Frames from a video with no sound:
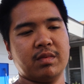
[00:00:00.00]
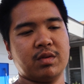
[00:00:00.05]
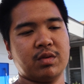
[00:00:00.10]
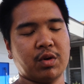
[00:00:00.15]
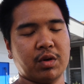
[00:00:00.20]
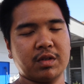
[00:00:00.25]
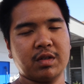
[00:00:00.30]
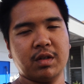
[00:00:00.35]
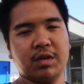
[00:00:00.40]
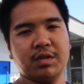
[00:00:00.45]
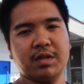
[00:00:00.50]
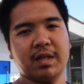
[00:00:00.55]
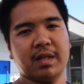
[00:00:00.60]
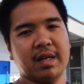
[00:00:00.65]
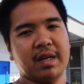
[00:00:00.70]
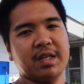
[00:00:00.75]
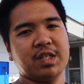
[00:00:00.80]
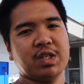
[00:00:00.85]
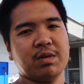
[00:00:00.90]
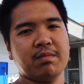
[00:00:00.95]
torque solution
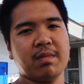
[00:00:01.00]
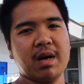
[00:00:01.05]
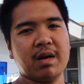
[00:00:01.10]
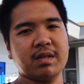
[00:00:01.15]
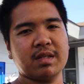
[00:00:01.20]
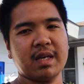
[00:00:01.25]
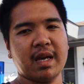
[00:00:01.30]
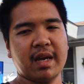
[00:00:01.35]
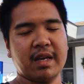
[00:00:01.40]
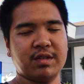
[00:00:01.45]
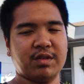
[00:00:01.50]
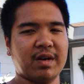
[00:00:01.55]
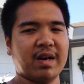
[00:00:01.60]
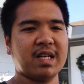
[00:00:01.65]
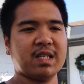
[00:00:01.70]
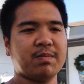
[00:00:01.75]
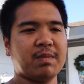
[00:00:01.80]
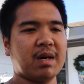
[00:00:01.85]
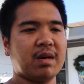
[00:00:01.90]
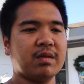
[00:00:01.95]
engine mounts and
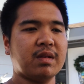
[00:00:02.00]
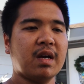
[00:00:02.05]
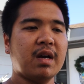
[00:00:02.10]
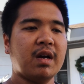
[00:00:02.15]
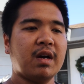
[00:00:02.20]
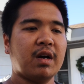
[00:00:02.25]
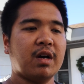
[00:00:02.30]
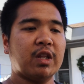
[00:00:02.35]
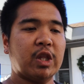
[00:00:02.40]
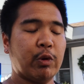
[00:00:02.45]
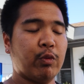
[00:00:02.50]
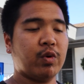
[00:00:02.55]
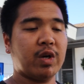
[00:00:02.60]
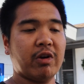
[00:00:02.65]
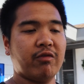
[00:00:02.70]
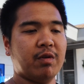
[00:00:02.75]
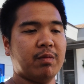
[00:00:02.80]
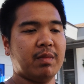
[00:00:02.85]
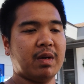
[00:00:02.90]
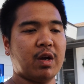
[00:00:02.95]
trans mount, they were
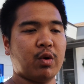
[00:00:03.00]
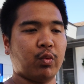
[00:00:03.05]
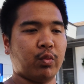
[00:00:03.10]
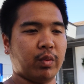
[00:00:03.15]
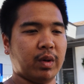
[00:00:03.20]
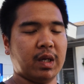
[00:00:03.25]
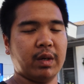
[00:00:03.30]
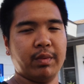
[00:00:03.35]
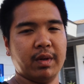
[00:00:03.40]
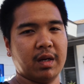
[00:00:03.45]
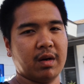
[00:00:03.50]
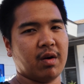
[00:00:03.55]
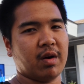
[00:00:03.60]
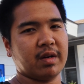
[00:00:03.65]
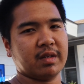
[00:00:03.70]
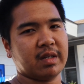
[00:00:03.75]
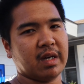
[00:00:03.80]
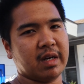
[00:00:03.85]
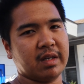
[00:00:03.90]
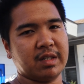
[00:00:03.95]
giving me a really
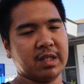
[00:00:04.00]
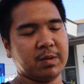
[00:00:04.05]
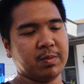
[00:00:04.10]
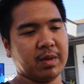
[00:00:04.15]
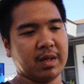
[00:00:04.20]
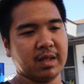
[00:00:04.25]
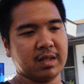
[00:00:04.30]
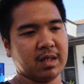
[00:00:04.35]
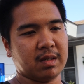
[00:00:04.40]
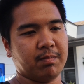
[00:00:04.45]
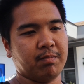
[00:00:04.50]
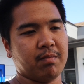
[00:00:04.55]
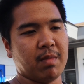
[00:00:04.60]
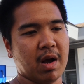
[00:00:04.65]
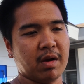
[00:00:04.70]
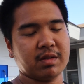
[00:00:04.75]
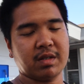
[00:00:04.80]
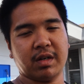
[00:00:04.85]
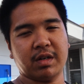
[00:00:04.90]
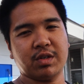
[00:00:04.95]
hard time just because the
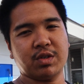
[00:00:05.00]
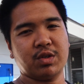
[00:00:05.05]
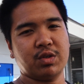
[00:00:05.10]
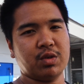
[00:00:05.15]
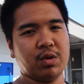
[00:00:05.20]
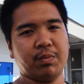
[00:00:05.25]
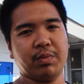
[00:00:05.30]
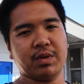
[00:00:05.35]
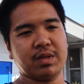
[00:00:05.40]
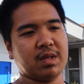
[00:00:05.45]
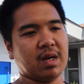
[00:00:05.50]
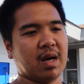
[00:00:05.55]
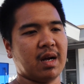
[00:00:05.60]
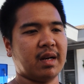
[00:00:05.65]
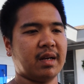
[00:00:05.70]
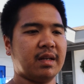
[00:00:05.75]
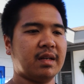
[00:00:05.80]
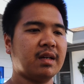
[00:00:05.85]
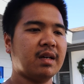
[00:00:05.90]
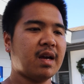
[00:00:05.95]
mounts are super
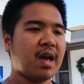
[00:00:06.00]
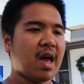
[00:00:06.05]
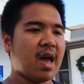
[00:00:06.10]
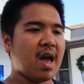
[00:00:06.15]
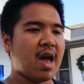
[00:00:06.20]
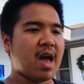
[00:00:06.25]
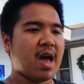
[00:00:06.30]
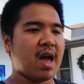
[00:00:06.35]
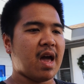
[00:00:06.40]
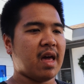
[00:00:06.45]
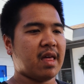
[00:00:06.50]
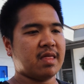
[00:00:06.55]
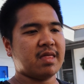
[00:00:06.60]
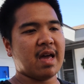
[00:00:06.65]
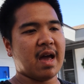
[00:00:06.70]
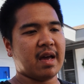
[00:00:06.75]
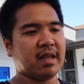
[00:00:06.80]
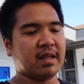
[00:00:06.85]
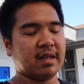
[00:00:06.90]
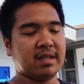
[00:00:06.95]
solid and
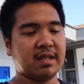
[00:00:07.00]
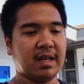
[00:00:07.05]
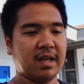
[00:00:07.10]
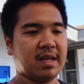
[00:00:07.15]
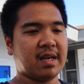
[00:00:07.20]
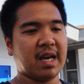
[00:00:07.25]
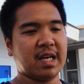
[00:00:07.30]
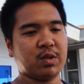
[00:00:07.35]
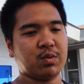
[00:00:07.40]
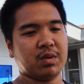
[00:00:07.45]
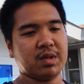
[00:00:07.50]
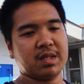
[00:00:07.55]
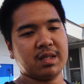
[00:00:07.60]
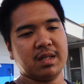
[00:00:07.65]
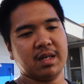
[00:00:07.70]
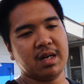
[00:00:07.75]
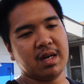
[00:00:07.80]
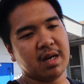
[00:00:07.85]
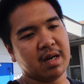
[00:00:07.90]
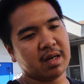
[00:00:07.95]
that the T-case was
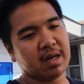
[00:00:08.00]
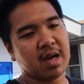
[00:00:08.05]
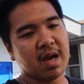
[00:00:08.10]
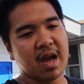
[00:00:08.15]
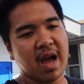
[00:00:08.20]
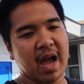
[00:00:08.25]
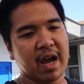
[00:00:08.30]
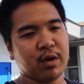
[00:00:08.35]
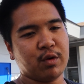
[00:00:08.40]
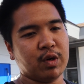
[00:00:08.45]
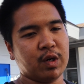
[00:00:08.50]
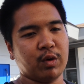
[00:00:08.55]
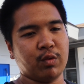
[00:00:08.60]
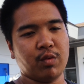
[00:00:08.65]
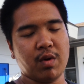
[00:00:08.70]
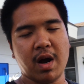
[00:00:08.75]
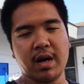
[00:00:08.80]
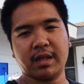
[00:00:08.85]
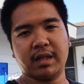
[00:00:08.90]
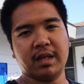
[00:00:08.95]
stuck. I couldn't
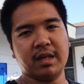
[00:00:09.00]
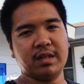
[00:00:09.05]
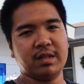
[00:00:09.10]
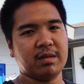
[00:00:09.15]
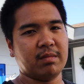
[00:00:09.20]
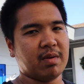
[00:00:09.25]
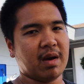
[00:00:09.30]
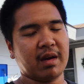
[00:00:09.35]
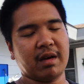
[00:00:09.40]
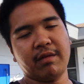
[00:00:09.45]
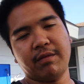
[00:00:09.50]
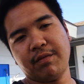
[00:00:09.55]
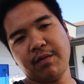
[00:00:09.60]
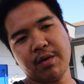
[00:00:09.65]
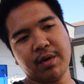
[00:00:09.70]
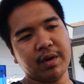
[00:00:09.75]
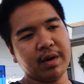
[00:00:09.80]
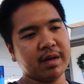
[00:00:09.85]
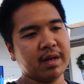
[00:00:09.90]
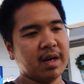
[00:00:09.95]
rock the engine back and
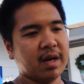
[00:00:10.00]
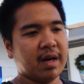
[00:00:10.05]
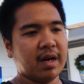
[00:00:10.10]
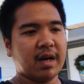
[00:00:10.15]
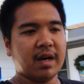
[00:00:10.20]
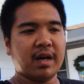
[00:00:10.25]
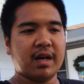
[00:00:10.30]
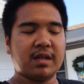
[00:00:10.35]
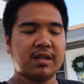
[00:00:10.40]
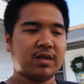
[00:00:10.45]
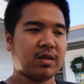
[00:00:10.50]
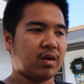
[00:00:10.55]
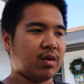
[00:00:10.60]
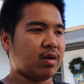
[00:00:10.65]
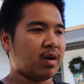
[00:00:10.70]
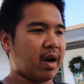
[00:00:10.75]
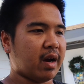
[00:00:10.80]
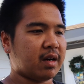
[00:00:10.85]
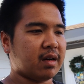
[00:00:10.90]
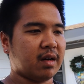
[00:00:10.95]
forth,
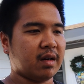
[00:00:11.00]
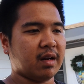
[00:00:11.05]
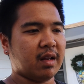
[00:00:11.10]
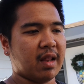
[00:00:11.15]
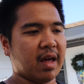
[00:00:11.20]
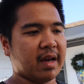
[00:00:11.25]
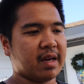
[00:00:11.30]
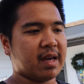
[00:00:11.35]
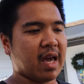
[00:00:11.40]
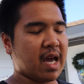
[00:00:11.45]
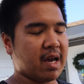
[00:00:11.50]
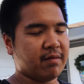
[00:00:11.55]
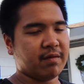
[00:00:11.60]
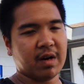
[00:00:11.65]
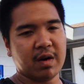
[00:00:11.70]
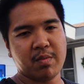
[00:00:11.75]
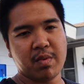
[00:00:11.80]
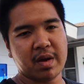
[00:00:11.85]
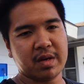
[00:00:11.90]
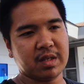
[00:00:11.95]
so I kind of like gave
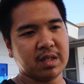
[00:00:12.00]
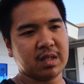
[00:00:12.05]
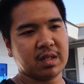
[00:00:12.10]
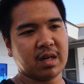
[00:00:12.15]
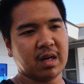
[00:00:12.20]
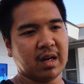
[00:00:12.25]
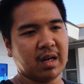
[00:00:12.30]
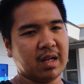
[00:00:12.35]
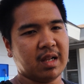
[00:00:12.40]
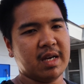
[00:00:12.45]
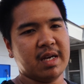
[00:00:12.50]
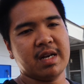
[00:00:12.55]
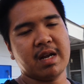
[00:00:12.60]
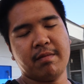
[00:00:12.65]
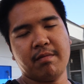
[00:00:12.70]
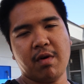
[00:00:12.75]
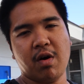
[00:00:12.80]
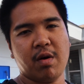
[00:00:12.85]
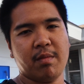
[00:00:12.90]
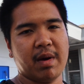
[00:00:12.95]
up. I just kind of cleaned
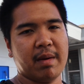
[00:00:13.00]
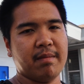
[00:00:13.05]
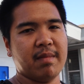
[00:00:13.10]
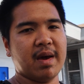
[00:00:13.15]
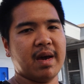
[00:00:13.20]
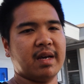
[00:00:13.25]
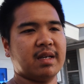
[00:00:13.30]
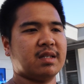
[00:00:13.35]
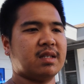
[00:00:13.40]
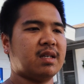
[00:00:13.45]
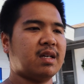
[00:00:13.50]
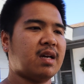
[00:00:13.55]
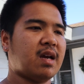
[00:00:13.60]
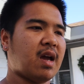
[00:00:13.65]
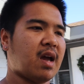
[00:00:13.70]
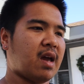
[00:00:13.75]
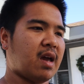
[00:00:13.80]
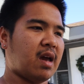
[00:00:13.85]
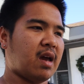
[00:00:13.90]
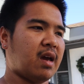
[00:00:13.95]
up all my mess,
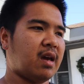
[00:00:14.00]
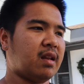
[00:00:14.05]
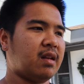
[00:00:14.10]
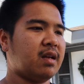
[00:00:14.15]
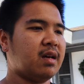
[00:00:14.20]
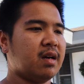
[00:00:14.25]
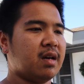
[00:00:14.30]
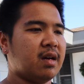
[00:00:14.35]
and